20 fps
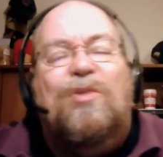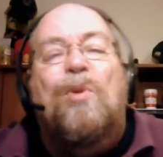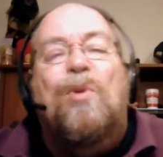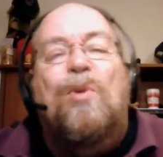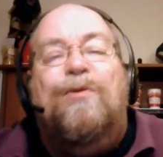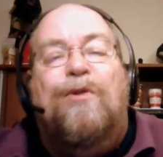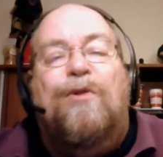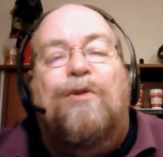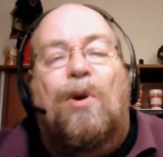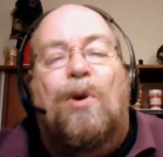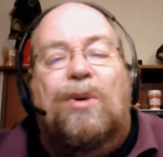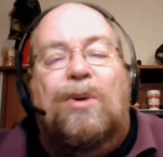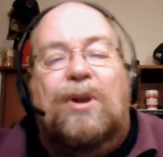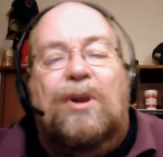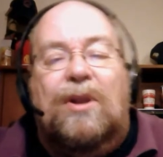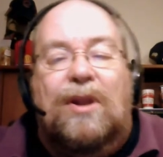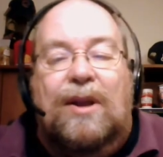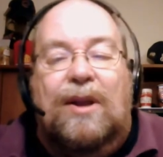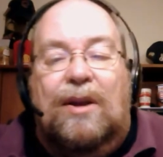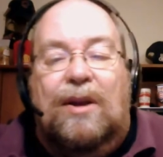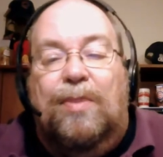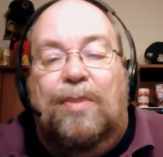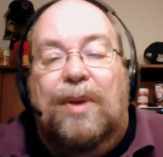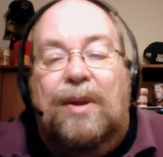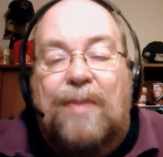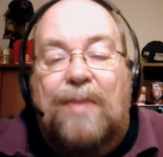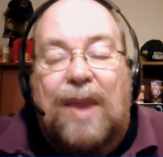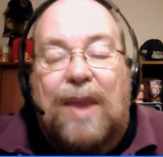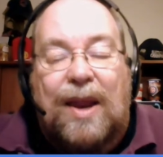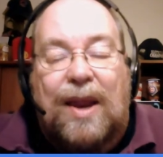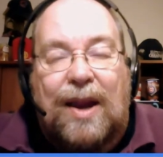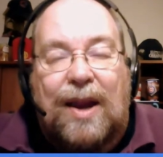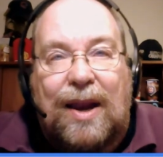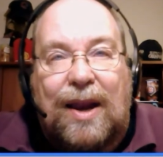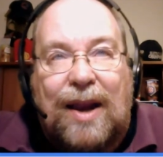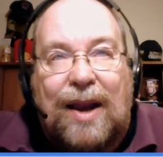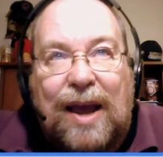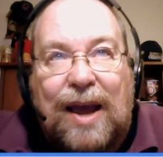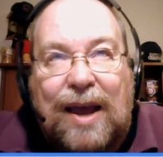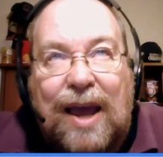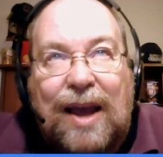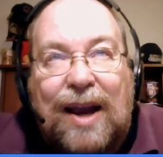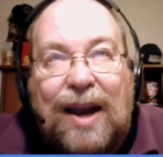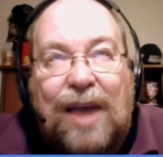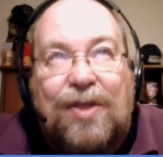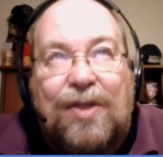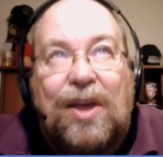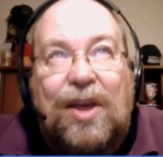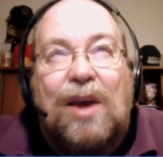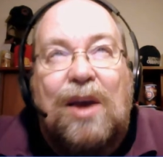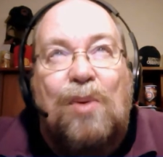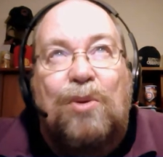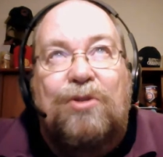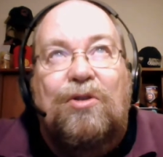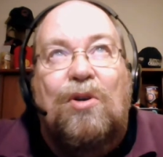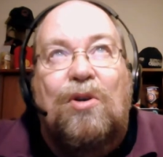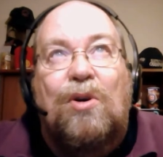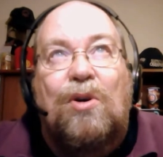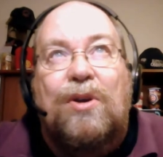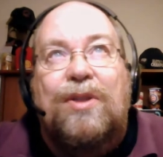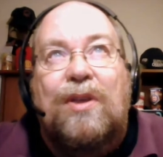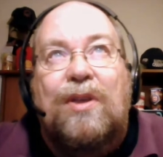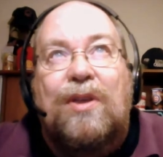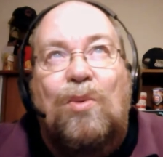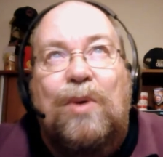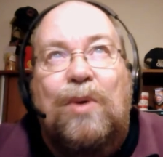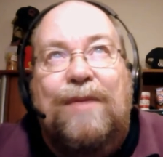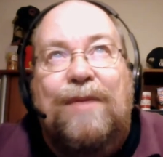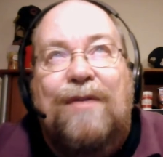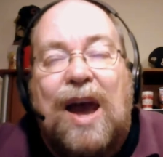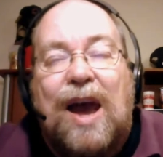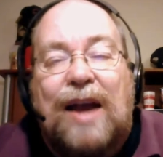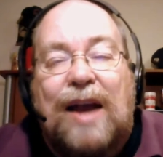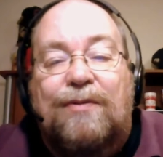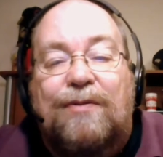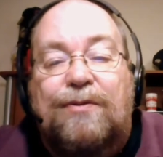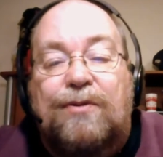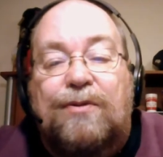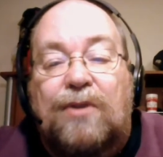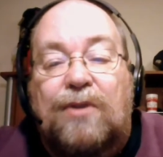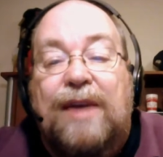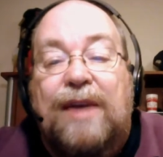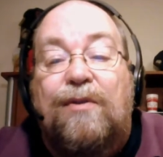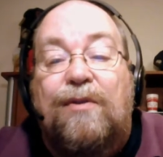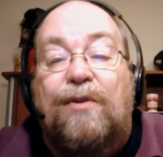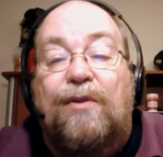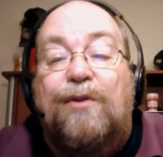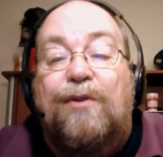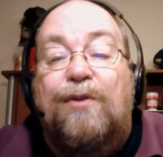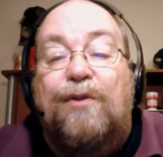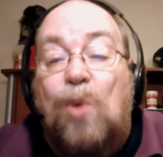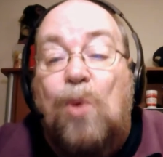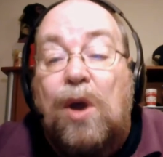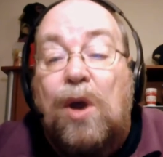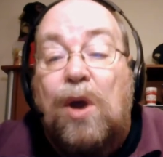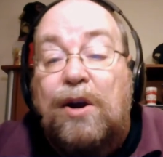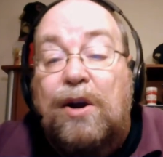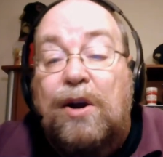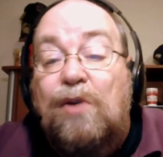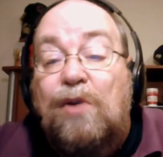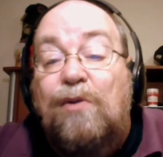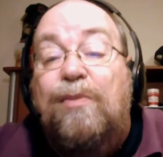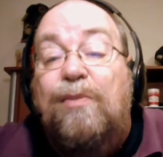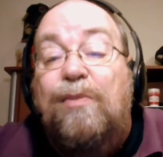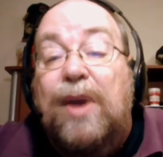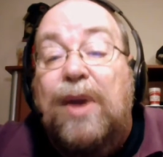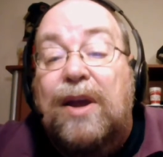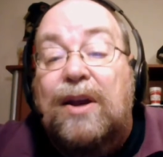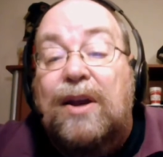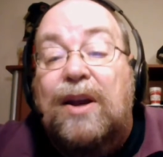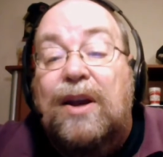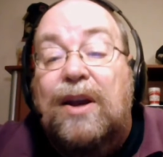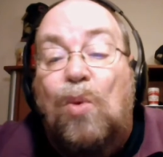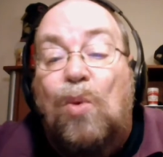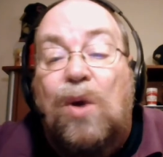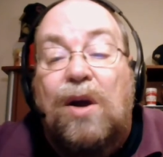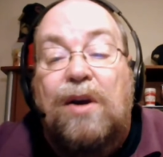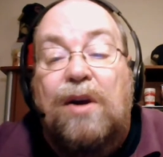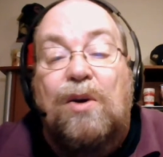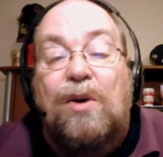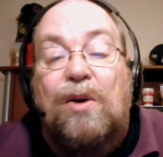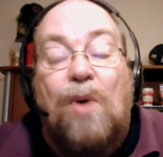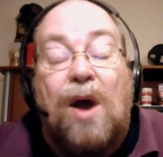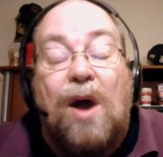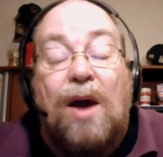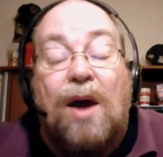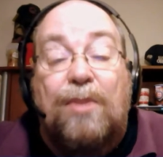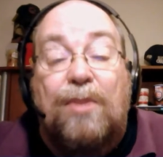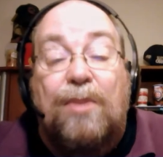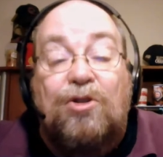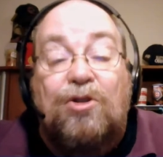move forward a little bit. And again, I think it was good that we've got a flavor for where you've been and where you are.